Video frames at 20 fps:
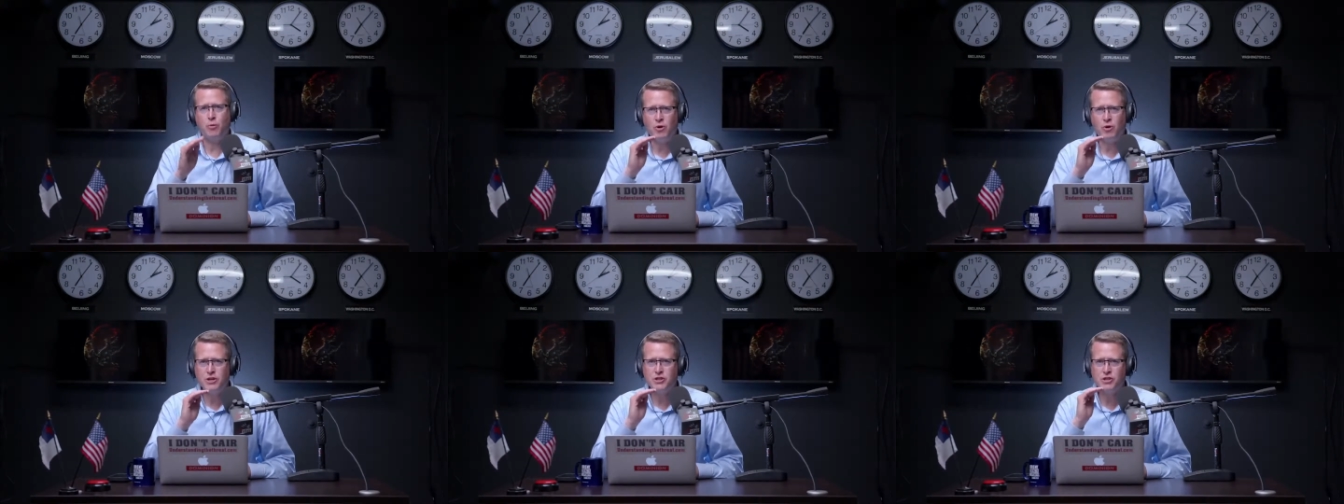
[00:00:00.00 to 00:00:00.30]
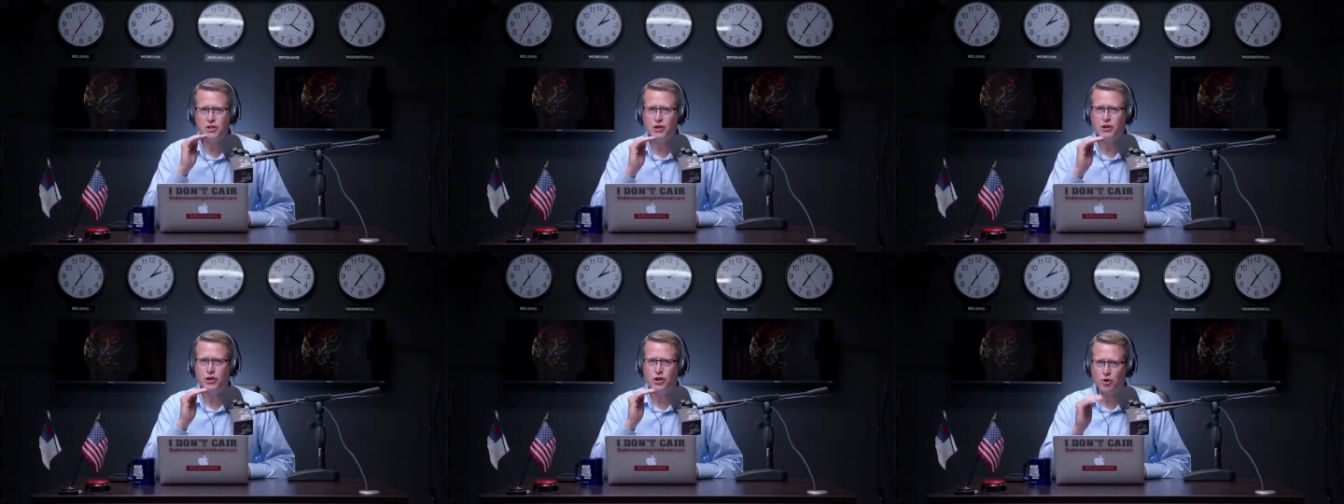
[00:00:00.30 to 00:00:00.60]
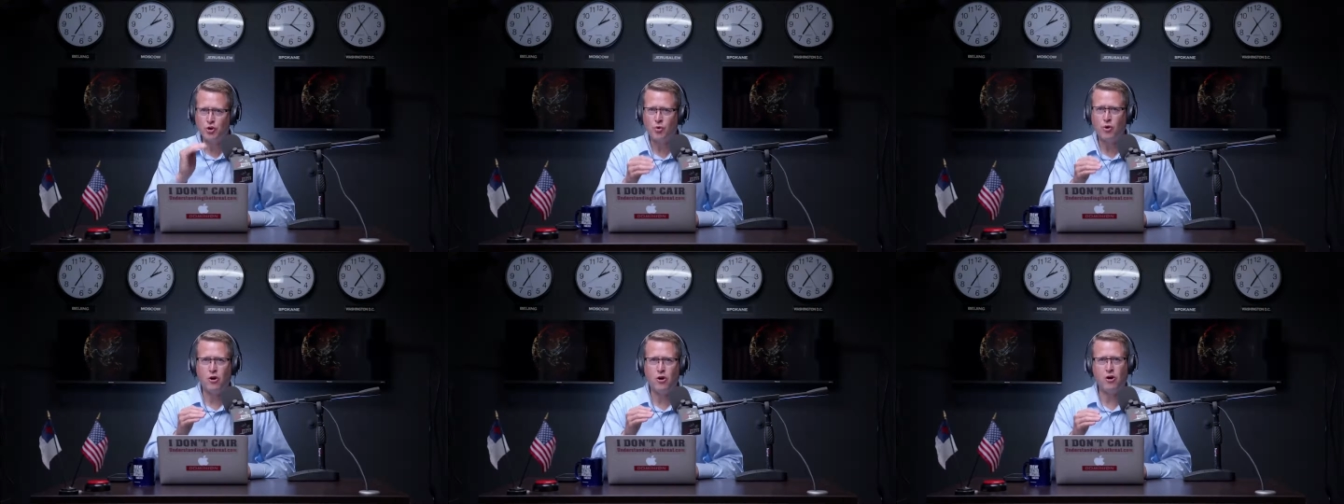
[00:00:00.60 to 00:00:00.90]
What is on
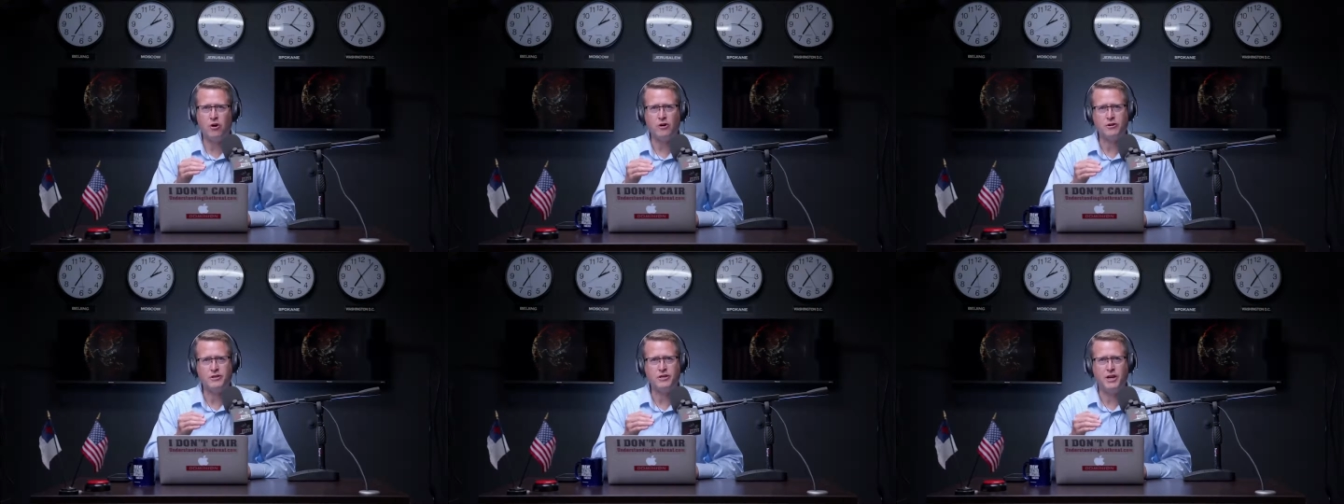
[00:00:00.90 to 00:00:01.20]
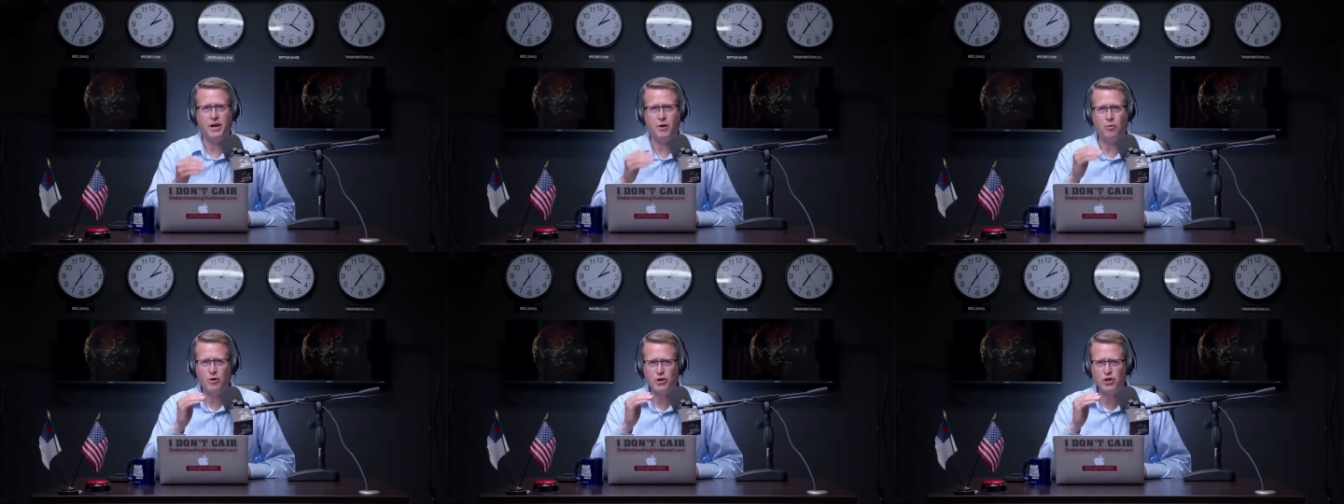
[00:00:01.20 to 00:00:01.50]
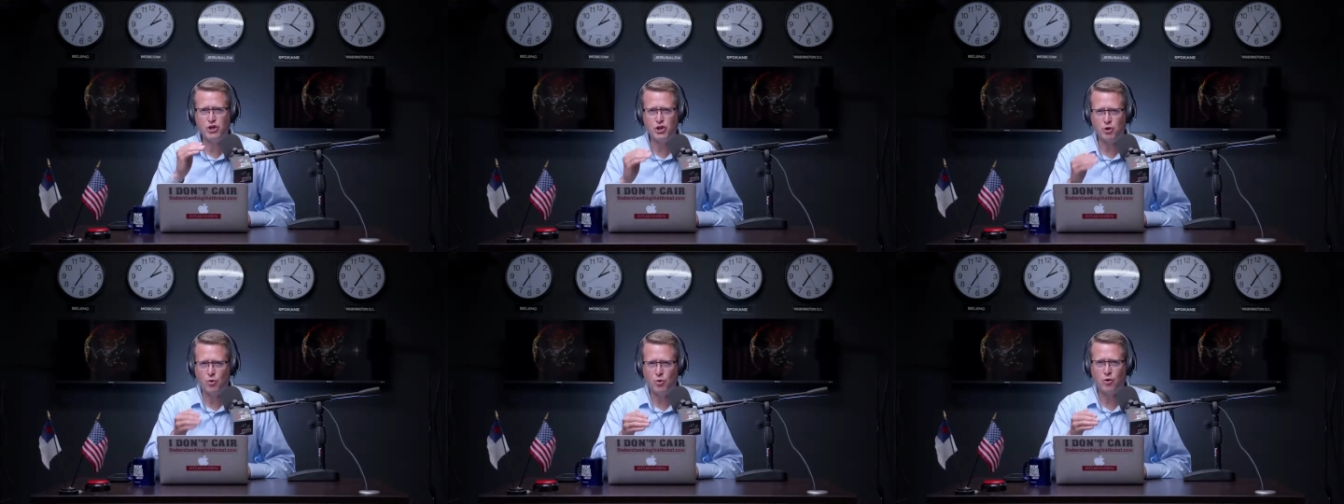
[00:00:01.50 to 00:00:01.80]
your heart today?
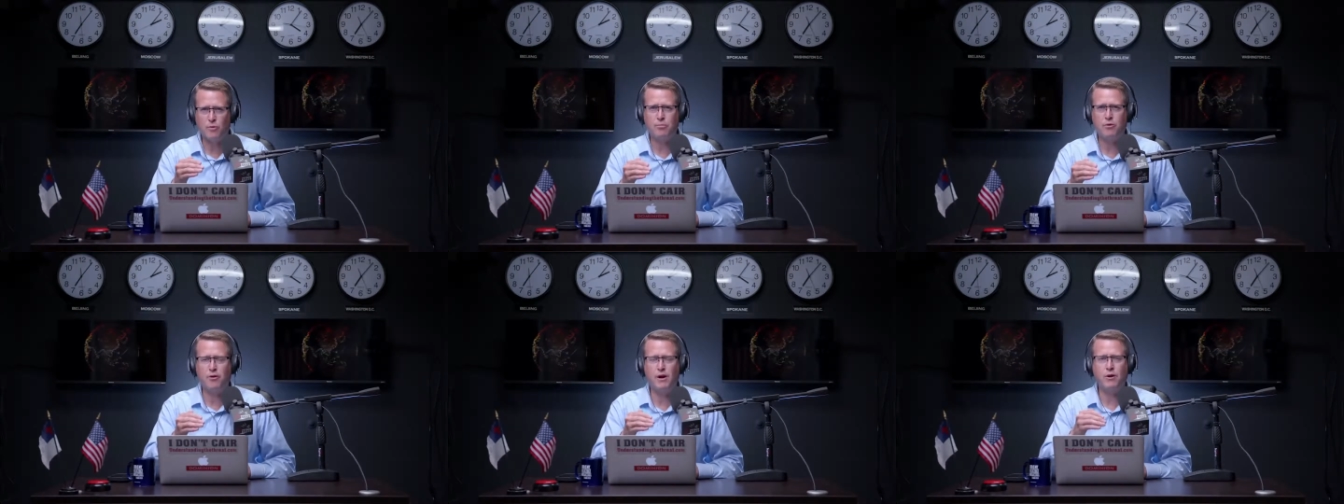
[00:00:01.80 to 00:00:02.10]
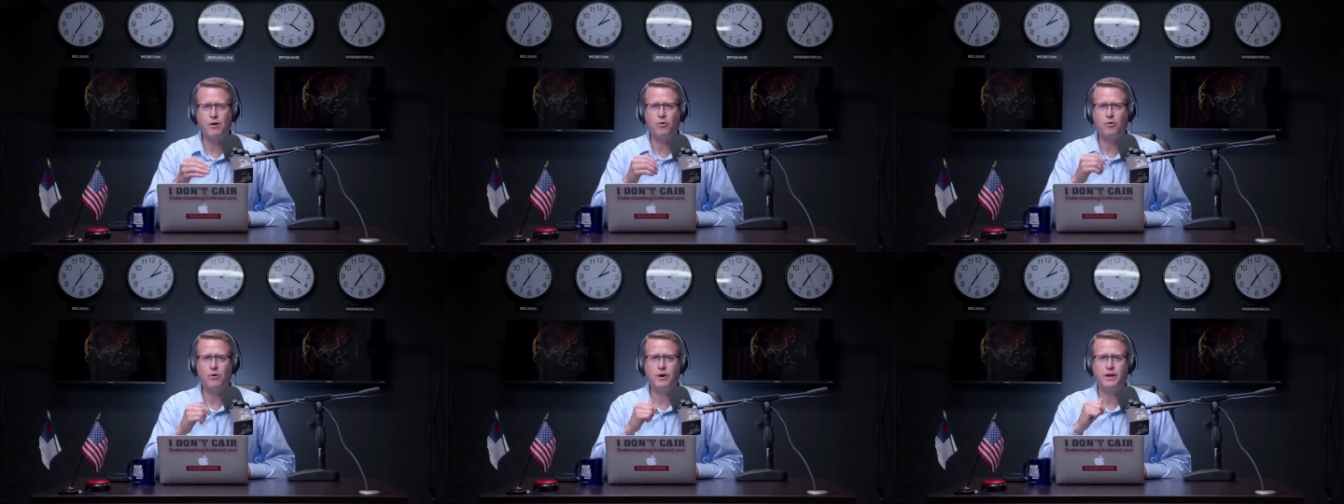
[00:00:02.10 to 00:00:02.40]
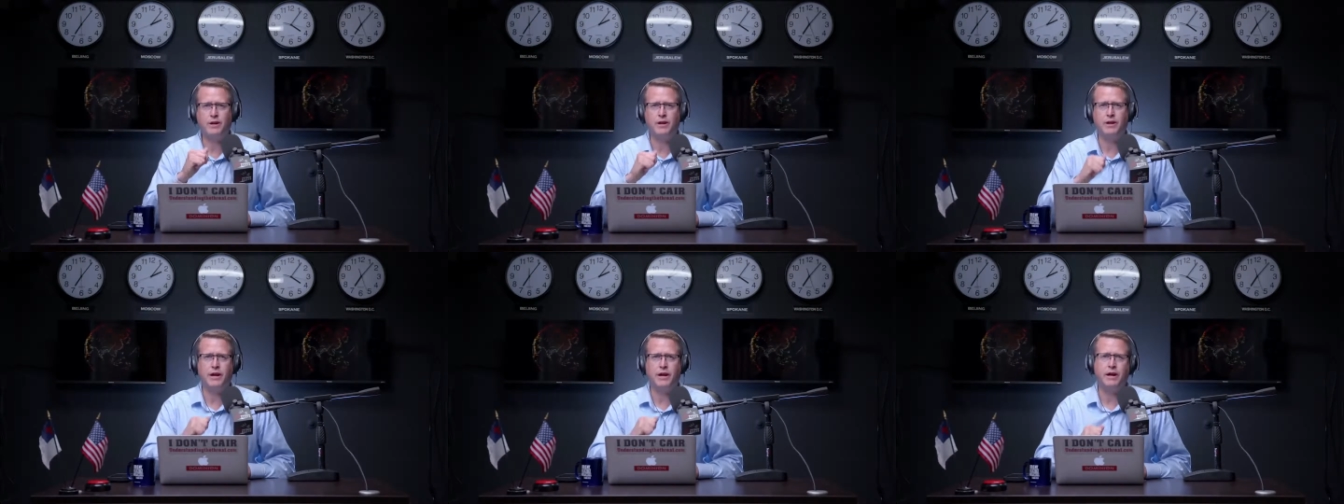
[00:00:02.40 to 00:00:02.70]
What is your
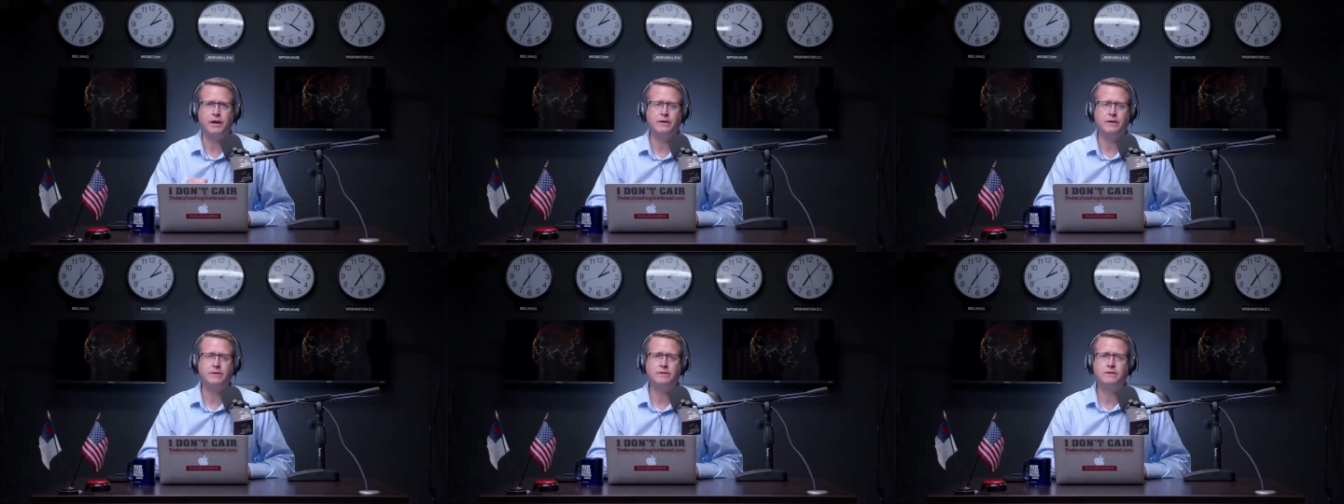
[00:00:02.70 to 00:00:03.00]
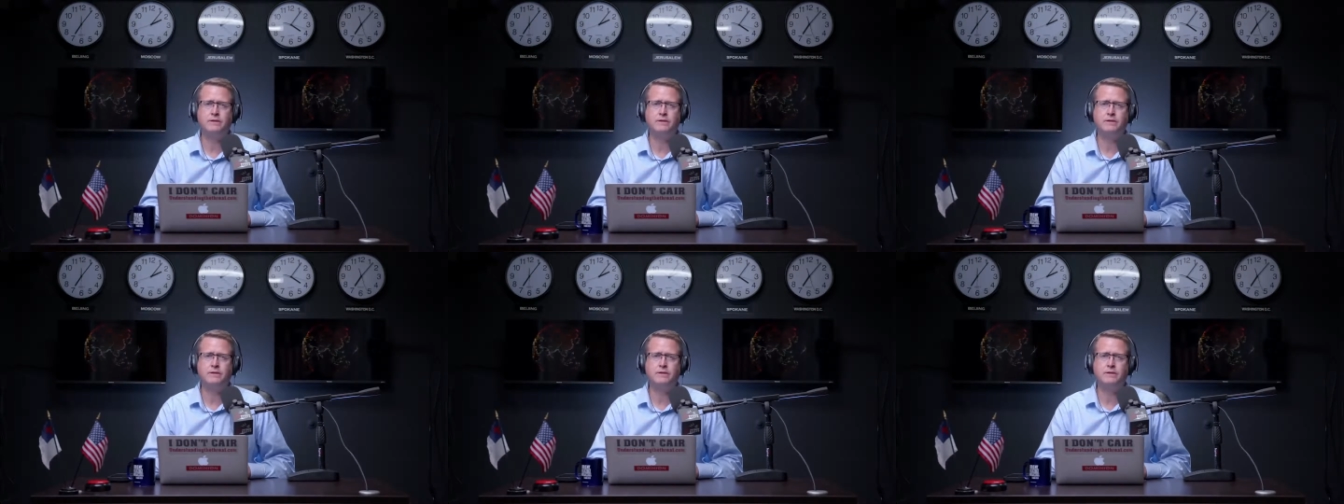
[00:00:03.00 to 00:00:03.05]
priority today?